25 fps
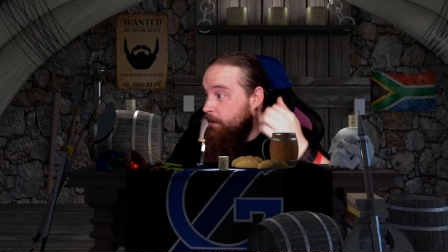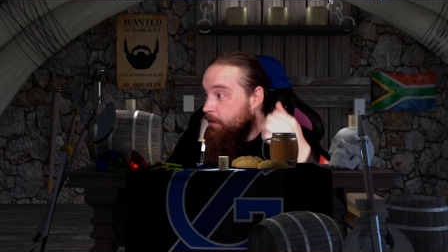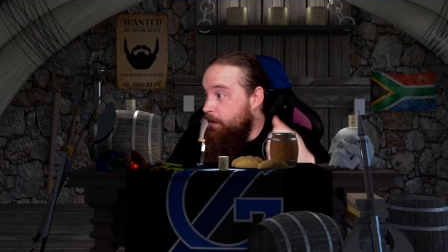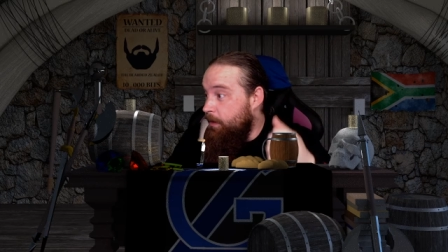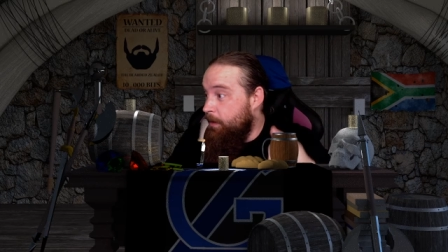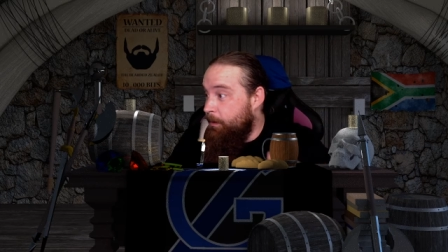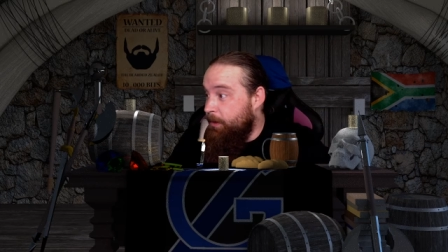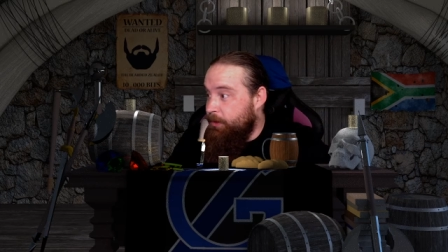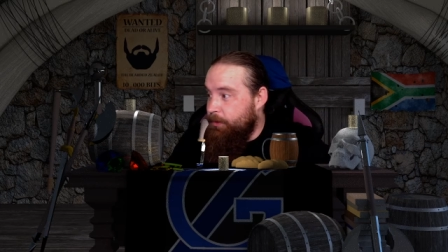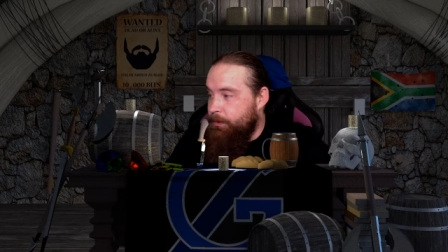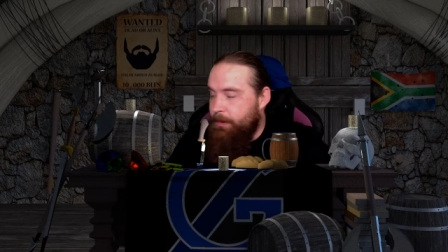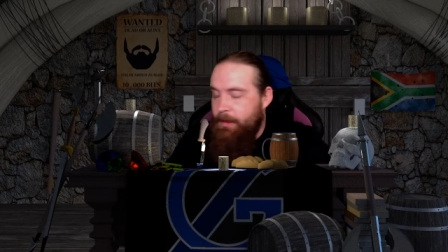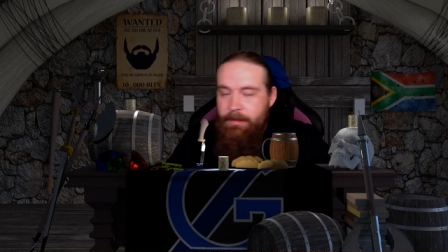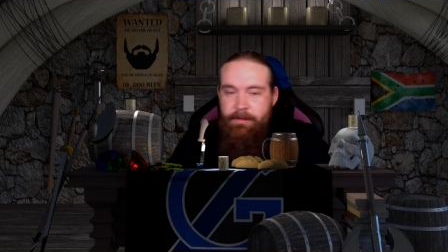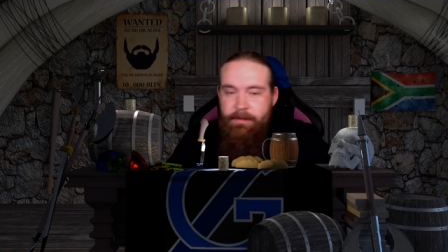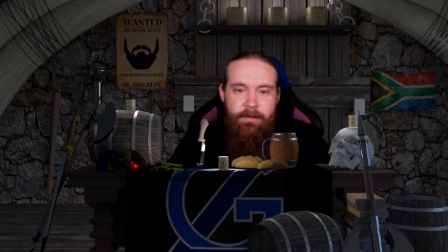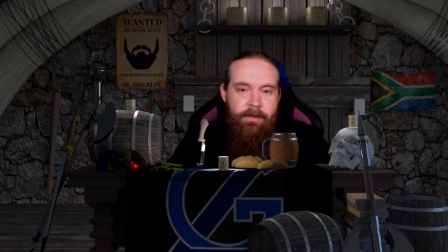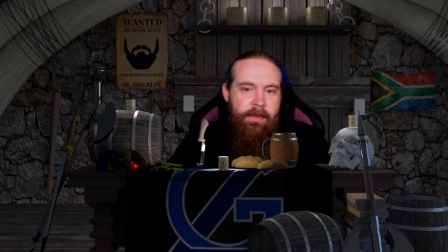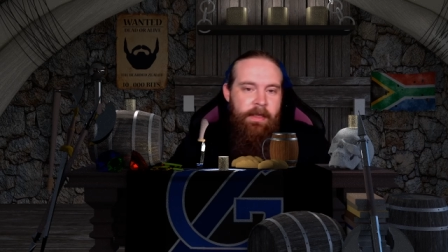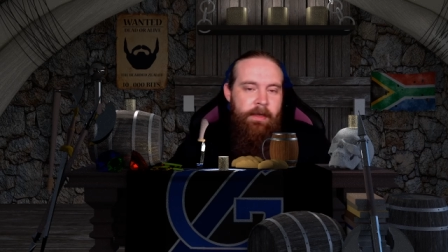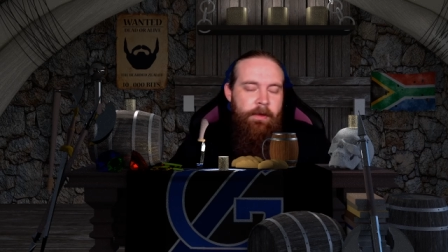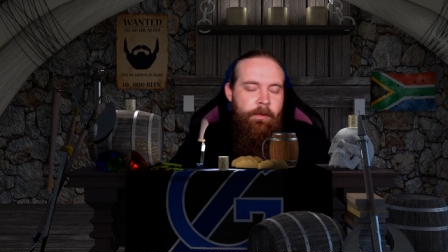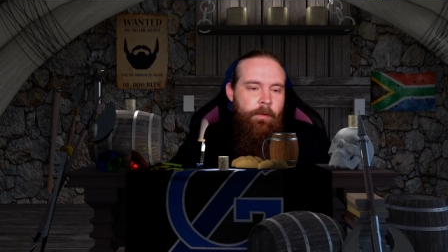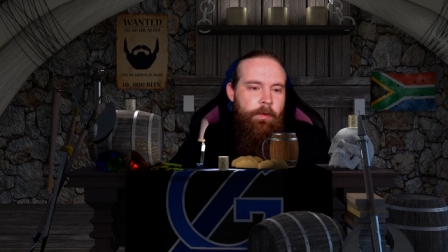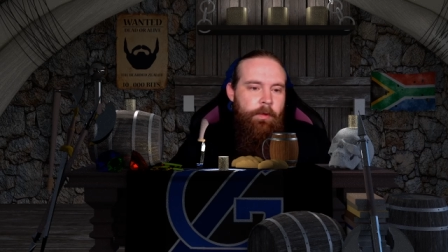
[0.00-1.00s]
a bit redder
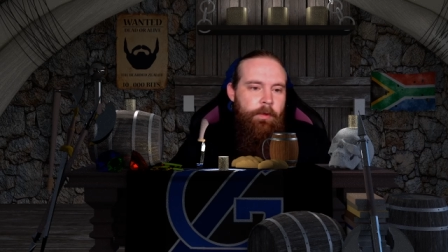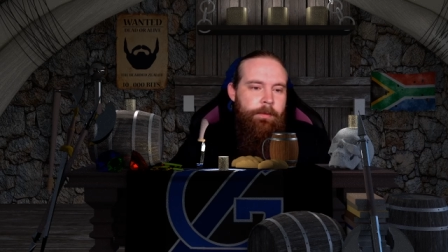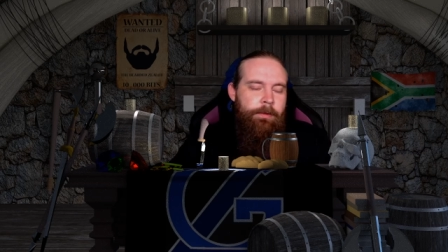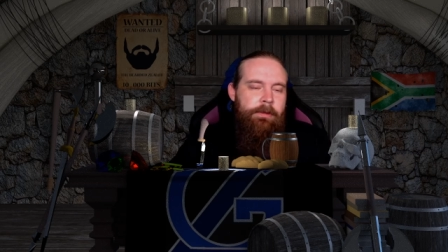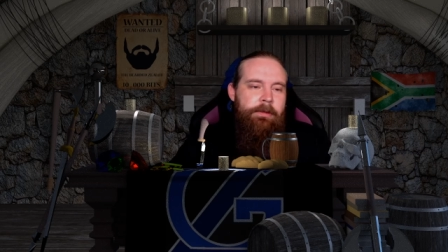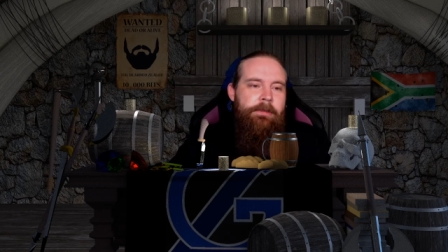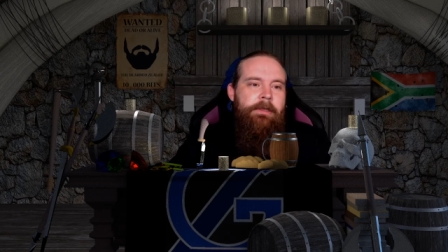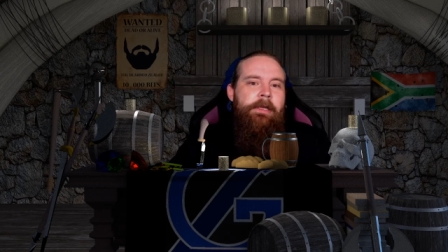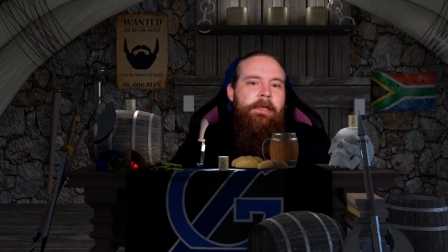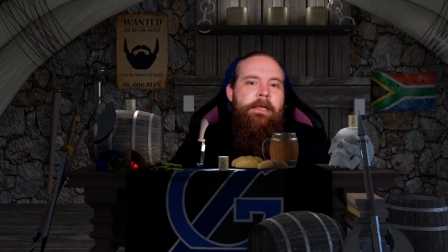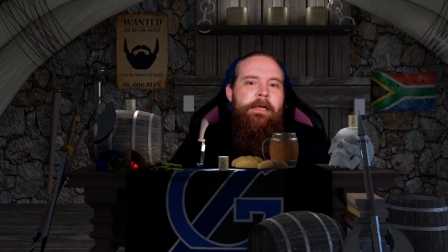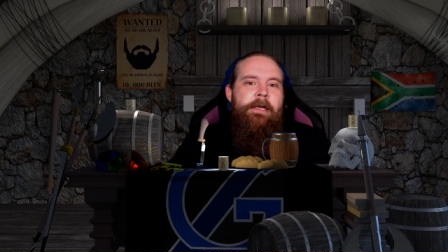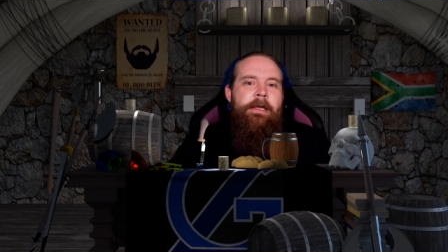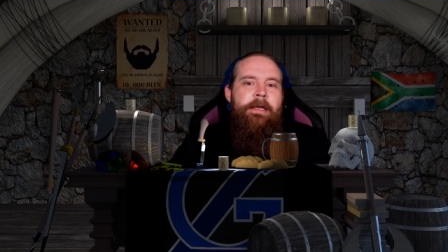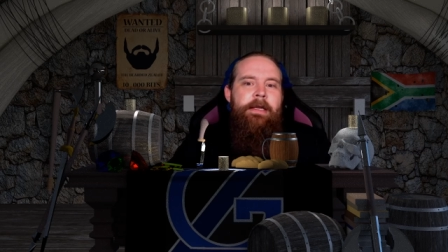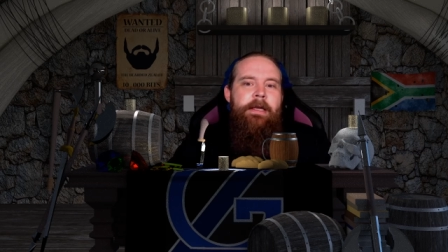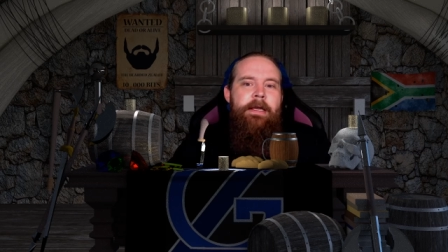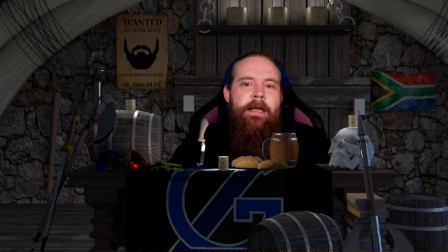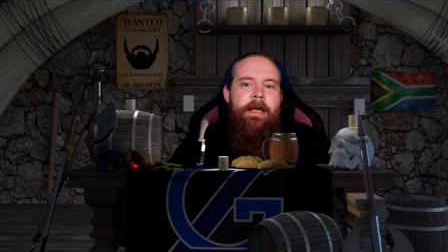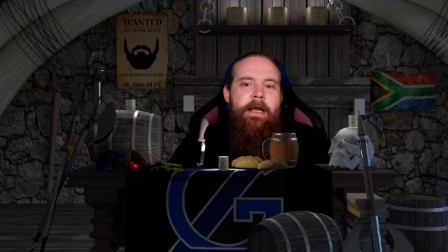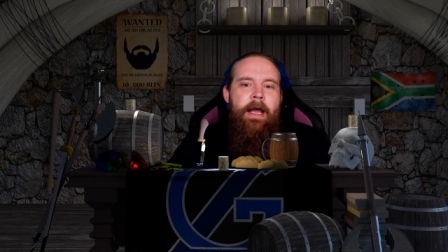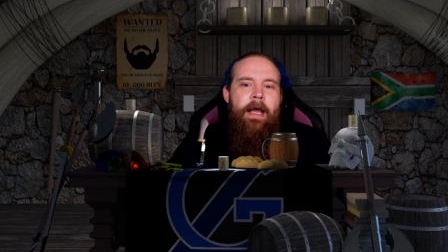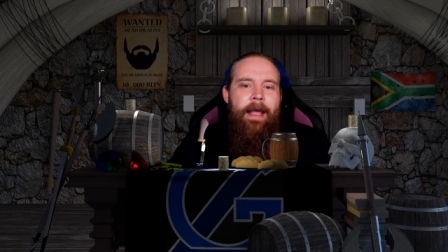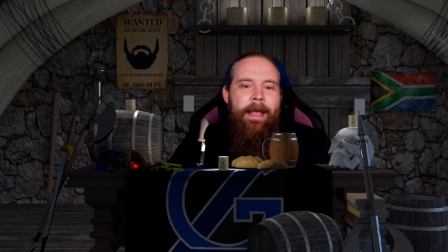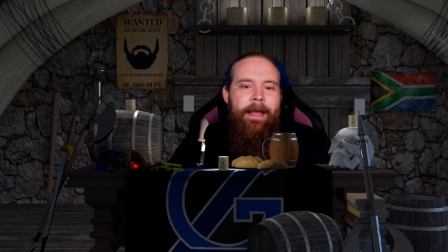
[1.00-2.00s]
than normal.
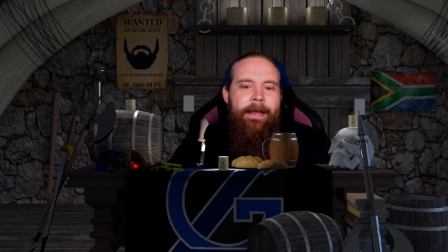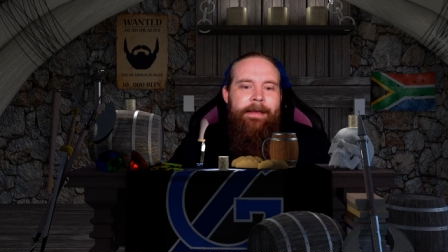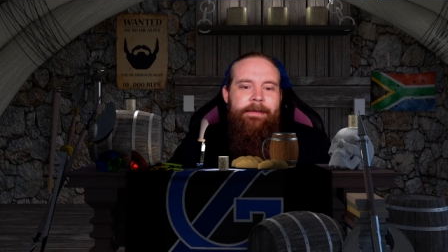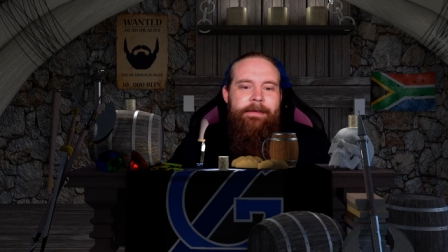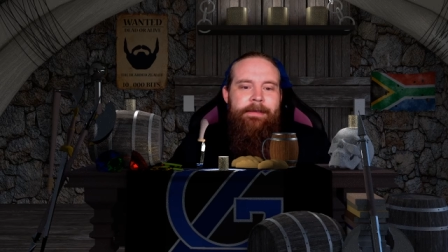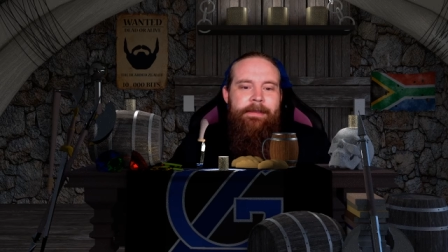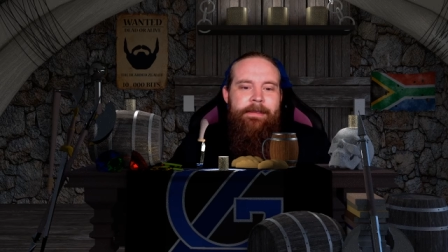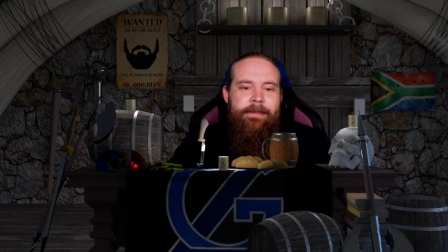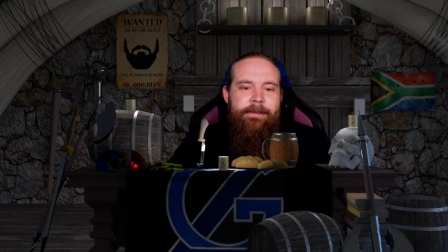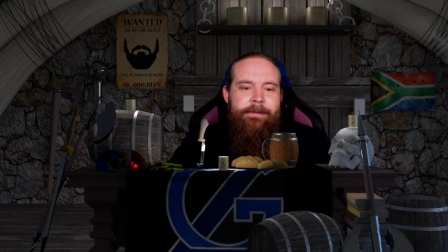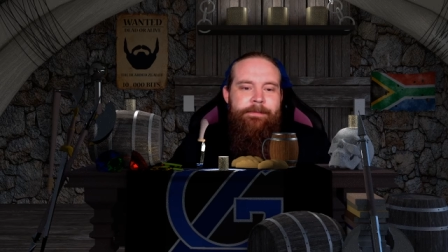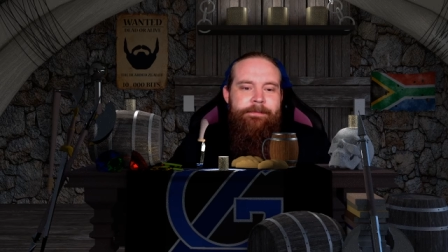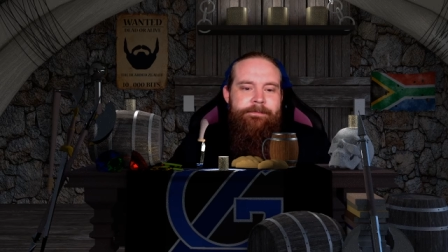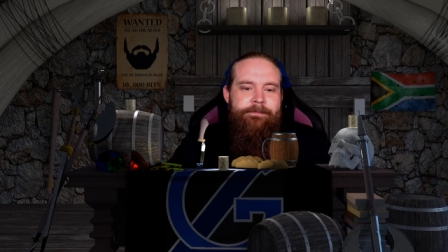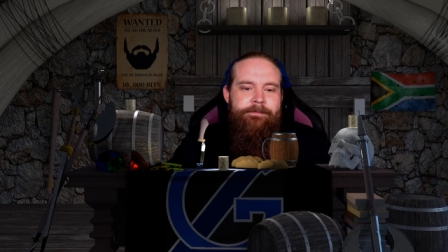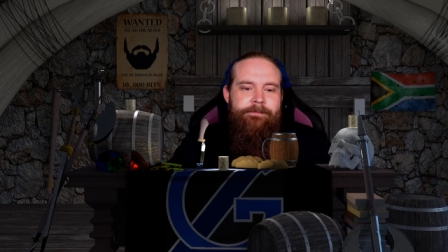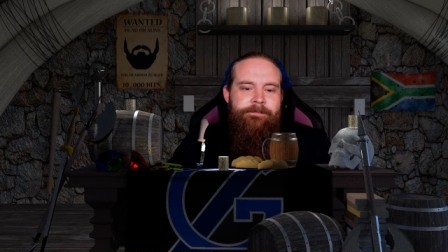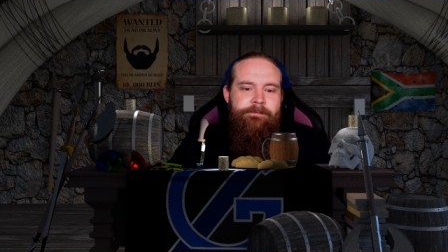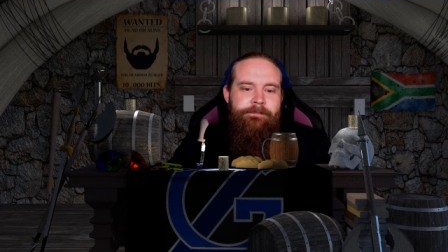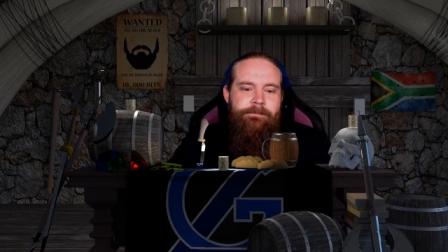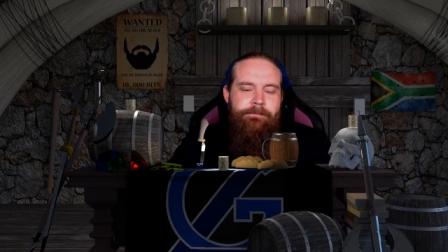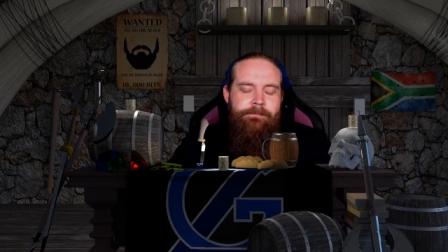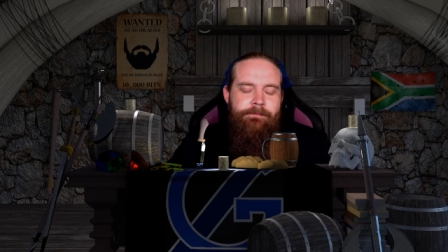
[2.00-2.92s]
And um,